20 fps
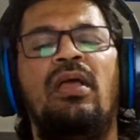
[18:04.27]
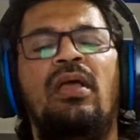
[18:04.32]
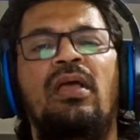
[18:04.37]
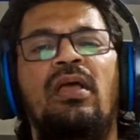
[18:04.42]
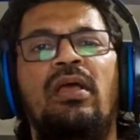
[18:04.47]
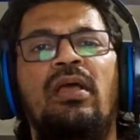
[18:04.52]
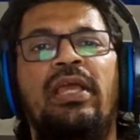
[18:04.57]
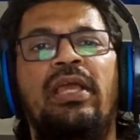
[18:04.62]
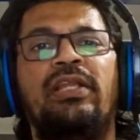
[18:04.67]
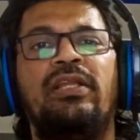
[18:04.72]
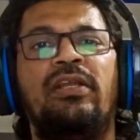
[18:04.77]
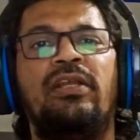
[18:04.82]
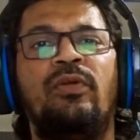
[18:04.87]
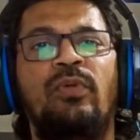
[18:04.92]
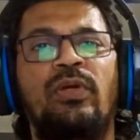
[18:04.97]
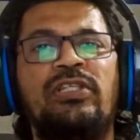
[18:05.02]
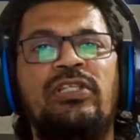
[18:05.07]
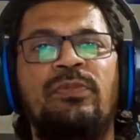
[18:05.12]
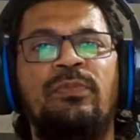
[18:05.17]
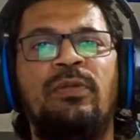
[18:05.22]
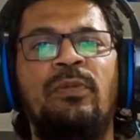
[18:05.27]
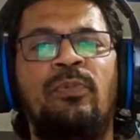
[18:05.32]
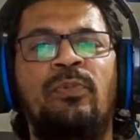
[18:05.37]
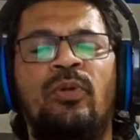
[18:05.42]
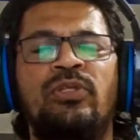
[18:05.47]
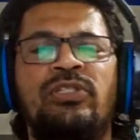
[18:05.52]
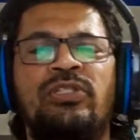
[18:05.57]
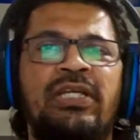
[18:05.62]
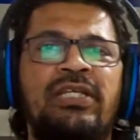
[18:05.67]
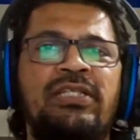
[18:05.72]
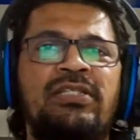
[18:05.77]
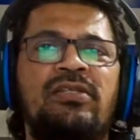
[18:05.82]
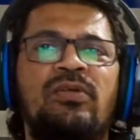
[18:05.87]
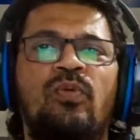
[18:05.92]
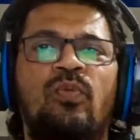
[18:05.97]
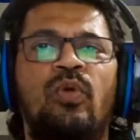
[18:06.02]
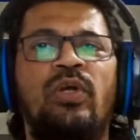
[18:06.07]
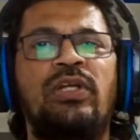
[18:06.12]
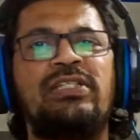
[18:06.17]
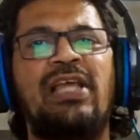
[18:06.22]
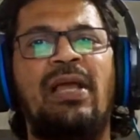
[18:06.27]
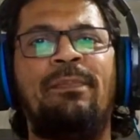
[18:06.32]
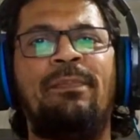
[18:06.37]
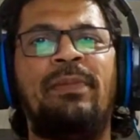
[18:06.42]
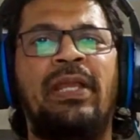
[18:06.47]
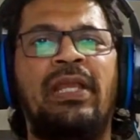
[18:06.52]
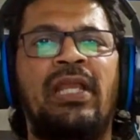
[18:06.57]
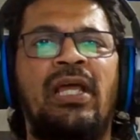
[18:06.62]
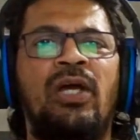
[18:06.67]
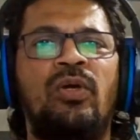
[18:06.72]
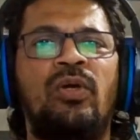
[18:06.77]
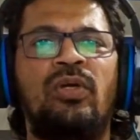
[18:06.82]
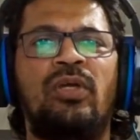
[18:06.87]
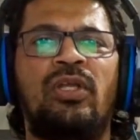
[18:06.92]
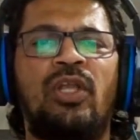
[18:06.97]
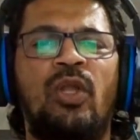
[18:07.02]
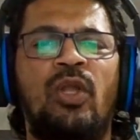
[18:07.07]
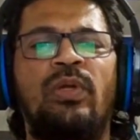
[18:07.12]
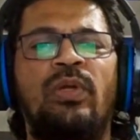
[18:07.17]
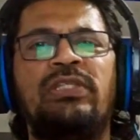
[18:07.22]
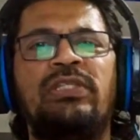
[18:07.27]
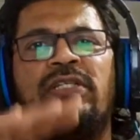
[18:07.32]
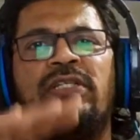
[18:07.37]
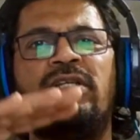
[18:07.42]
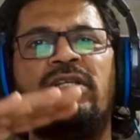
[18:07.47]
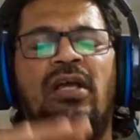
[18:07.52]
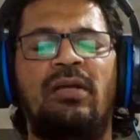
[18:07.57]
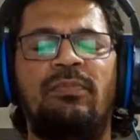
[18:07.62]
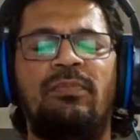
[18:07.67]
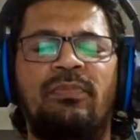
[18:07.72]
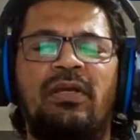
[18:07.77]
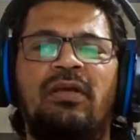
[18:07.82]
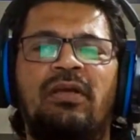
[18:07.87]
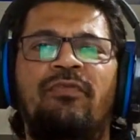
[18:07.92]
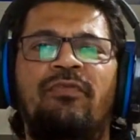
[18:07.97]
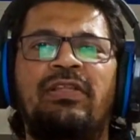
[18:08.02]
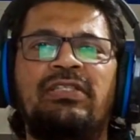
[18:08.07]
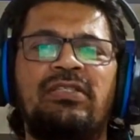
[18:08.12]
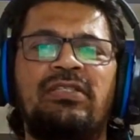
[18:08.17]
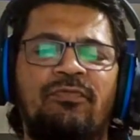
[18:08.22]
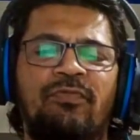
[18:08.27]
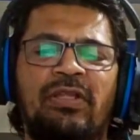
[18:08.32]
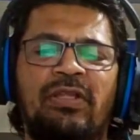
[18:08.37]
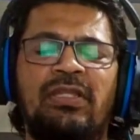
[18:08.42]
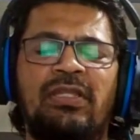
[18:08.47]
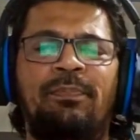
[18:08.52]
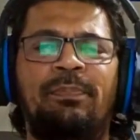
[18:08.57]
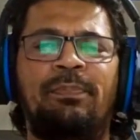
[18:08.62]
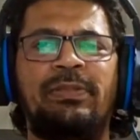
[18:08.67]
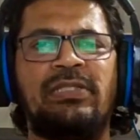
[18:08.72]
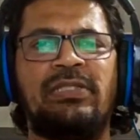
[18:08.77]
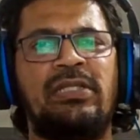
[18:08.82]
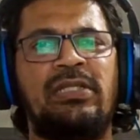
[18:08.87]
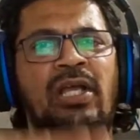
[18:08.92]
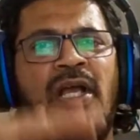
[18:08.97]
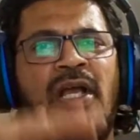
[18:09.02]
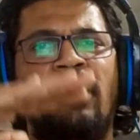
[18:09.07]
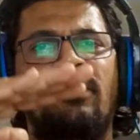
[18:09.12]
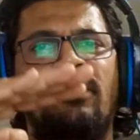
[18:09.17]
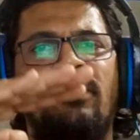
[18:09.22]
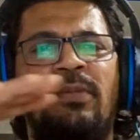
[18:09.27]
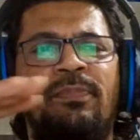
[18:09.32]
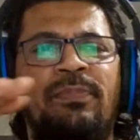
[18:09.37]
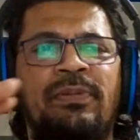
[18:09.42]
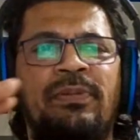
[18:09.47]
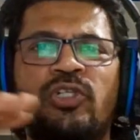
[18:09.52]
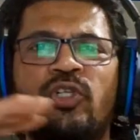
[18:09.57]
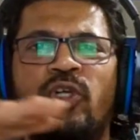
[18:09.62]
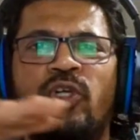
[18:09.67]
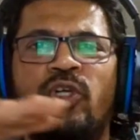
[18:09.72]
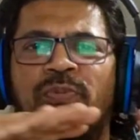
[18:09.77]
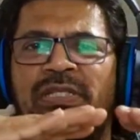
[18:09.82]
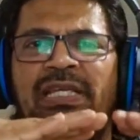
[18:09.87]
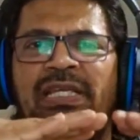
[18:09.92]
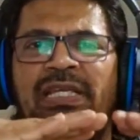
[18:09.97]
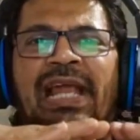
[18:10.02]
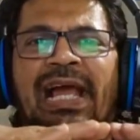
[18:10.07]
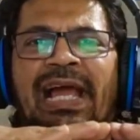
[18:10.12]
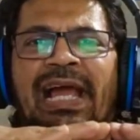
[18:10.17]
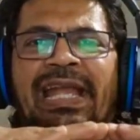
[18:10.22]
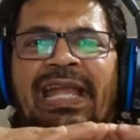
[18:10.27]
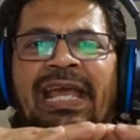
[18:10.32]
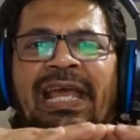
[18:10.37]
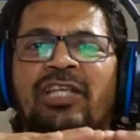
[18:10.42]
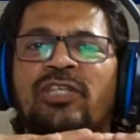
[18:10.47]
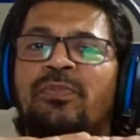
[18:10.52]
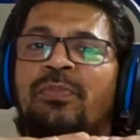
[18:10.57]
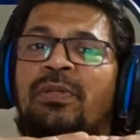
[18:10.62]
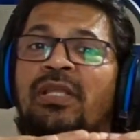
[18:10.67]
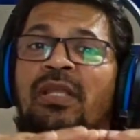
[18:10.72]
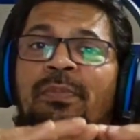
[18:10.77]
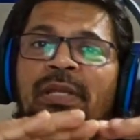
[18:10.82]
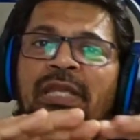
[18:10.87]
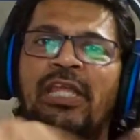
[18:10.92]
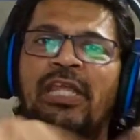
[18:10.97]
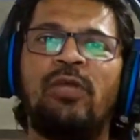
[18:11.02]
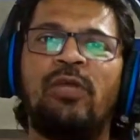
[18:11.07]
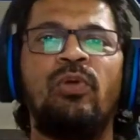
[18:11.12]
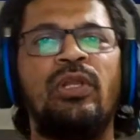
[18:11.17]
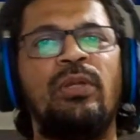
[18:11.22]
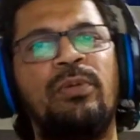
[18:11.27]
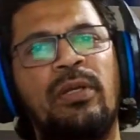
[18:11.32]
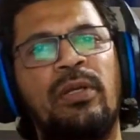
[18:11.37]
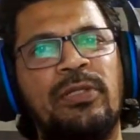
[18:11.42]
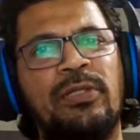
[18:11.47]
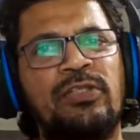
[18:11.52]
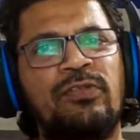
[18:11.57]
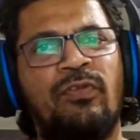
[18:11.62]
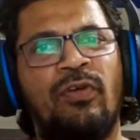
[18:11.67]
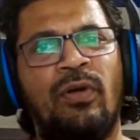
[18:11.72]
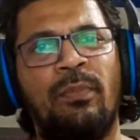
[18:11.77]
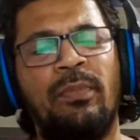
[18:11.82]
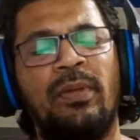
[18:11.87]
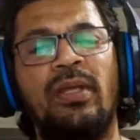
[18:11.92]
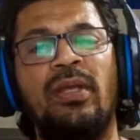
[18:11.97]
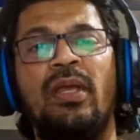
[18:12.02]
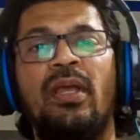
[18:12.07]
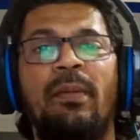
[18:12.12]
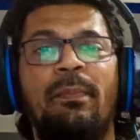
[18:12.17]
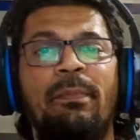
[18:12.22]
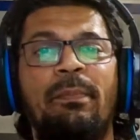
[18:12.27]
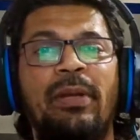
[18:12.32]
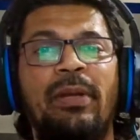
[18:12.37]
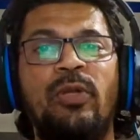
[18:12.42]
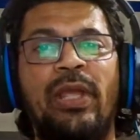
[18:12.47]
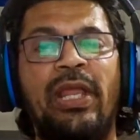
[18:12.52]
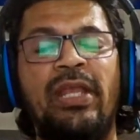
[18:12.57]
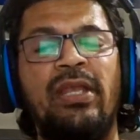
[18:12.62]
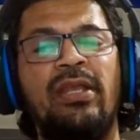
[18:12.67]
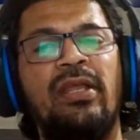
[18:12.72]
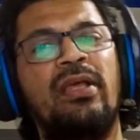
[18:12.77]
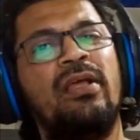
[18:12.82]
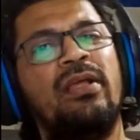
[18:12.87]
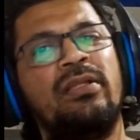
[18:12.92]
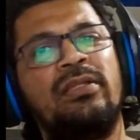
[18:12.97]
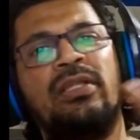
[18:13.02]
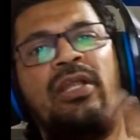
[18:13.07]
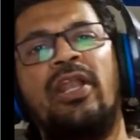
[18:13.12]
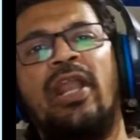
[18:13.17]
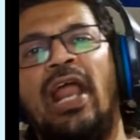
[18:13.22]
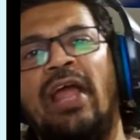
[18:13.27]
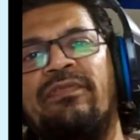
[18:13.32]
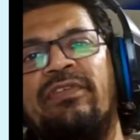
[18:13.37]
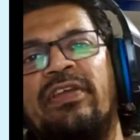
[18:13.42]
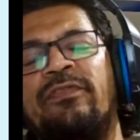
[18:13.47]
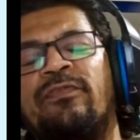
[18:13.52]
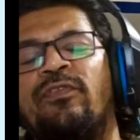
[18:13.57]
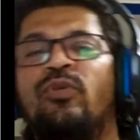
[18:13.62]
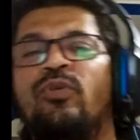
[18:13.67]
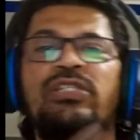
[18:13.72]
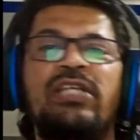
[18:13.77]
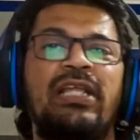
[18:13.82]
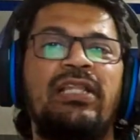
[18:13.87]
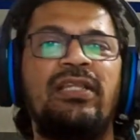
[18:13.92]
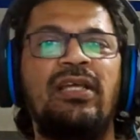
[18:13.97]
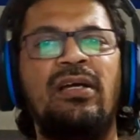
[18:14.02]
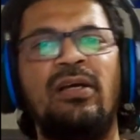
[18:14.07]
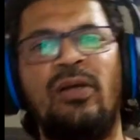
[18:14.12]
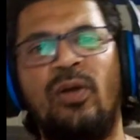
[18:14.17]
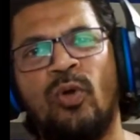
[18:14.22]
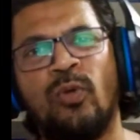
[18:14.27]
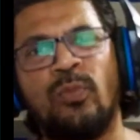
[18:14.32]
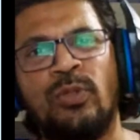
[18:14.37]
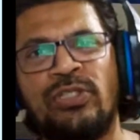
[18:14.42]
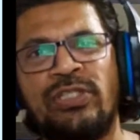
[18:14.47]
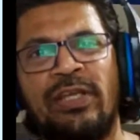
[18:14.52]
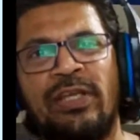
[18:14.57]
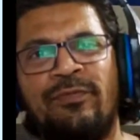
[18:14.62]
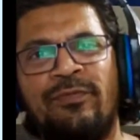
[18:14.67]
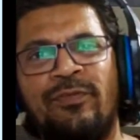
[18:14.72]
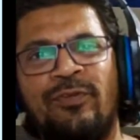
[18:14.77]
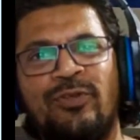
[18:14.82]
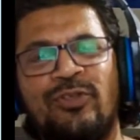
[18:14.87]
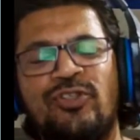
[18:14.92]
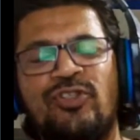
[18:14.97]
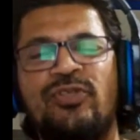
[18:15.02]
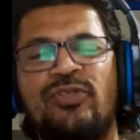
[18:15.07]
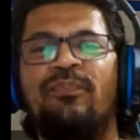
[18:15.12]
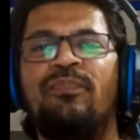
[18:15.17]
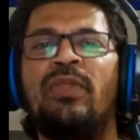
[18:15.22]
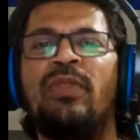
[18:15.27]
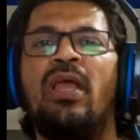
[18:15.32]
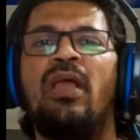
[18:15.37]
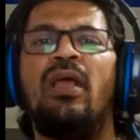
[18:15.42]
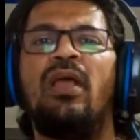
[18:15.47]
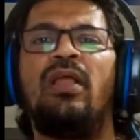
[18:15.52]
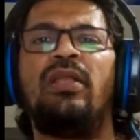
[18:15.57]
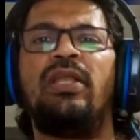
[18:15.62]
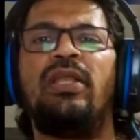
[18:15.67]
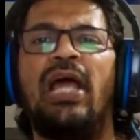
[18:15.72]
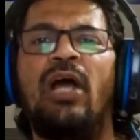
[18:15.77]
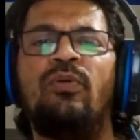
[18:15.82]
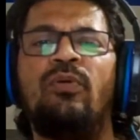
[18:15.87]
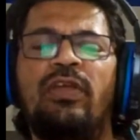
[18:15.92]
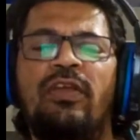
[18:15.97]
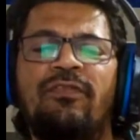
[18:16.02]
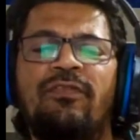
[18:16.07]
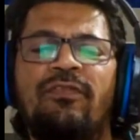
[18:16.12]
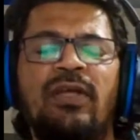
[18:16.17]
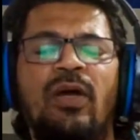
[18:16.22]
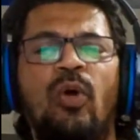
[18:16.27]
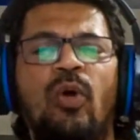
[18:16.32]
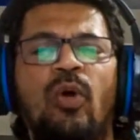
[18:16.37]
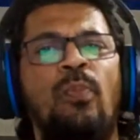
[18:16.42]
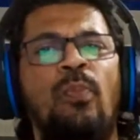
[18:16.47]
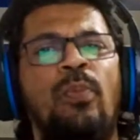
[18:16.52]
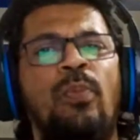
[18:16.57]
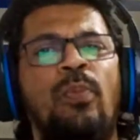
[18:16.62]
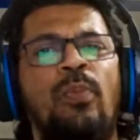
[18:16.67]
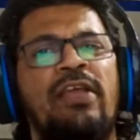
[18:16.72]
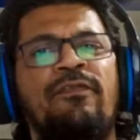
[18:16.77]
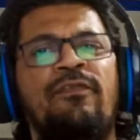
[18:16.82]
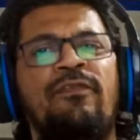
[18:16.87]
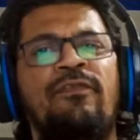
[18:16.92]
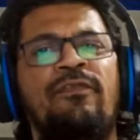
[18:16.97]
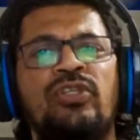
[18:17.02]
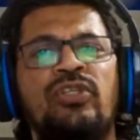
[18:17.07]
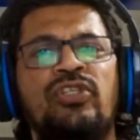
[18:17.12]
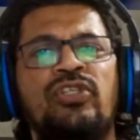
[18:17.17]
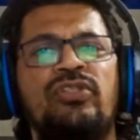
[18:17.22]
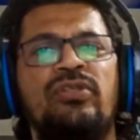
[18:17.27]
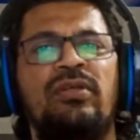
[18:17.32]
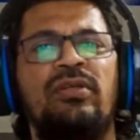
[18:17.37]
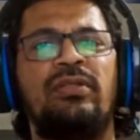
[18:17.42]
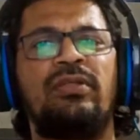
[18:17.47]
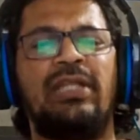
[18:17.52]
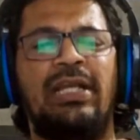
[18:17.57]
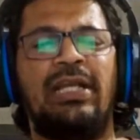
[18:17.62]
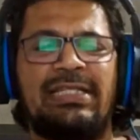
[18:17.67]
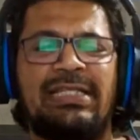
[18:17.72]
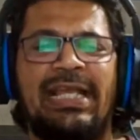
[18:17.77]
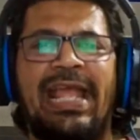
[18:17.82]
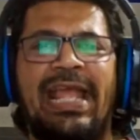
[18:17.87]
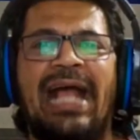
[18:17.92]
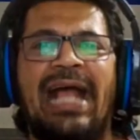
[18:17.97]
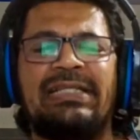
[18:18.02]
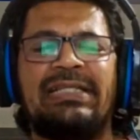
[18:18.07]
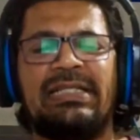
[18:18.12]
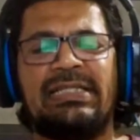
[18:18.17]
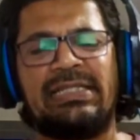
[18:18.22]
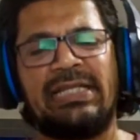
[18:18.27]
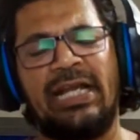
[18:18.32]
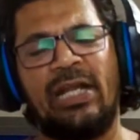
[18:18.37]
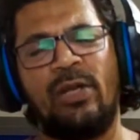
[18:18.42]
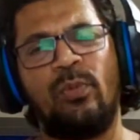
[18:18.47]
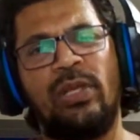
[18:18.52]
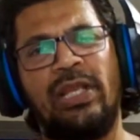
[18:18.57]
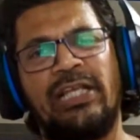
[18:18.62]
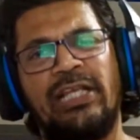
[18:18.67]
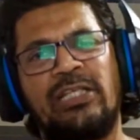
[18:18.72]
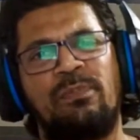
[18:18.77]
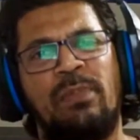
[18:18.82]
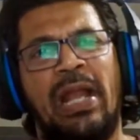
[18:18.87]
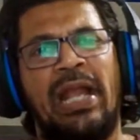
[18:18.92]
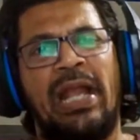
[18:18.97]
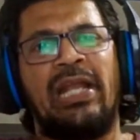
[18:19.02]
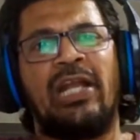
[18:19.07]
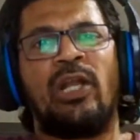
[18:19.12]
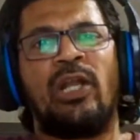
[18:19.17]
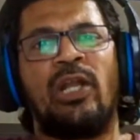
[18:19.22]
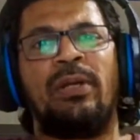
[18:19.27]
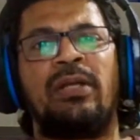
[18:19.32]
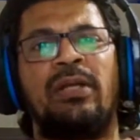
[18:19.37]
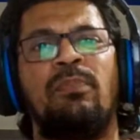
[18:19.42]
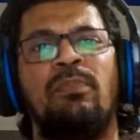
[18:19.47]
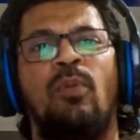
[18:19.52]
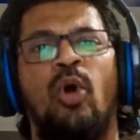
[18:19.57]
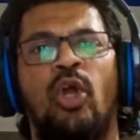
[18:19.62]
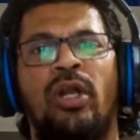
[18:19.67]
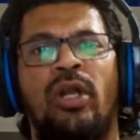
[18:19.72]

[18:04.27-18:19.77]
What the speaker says: In a reversible process, what is happening now? Now once it comes, when the piston comes up and stops at an height h, matlab an equilibrium is formed between the driving force and the opposing force. Now if the opposing force, that is the gas inside, will expand a little bit more,